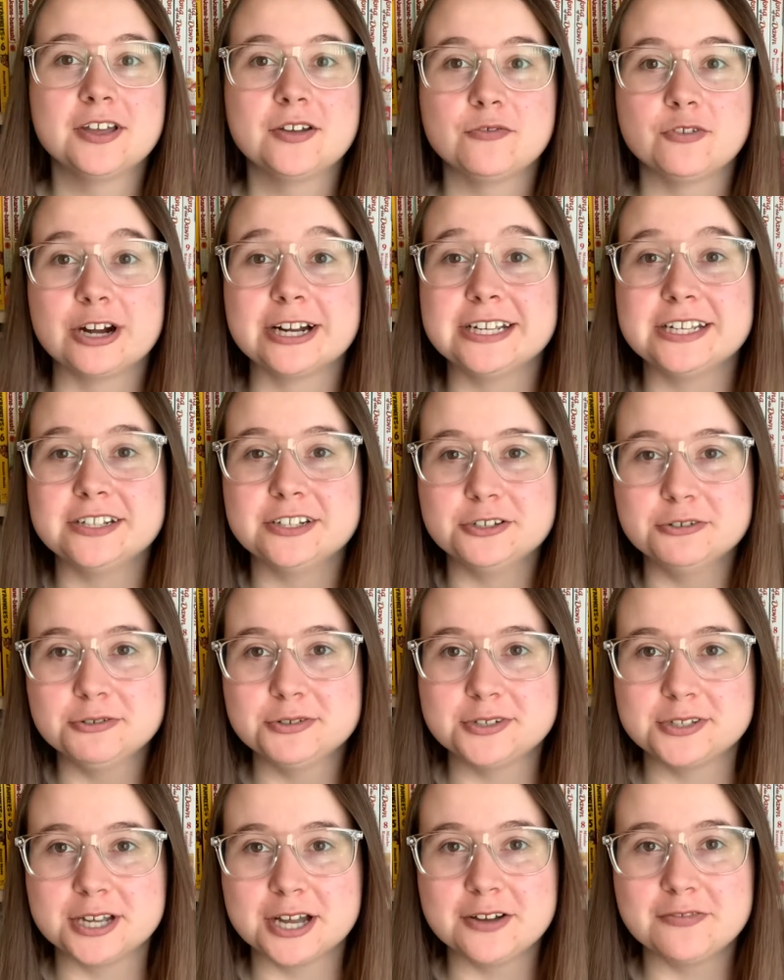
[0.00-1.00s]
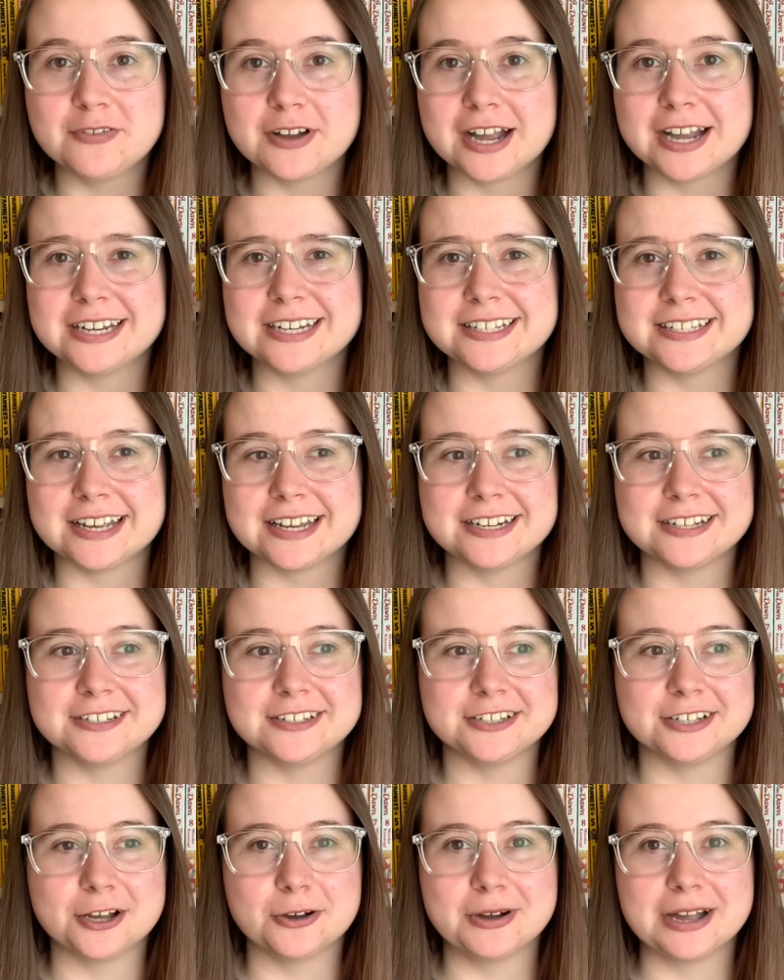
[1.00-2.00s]
For any new stuff, I decided
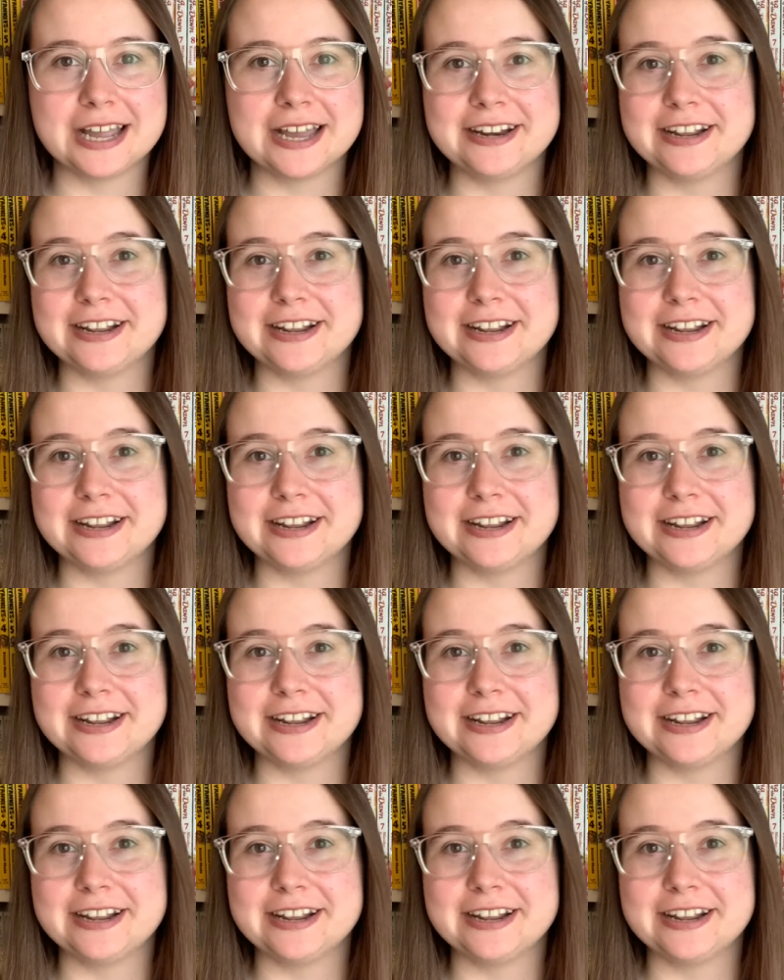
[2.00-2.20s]
to go ahead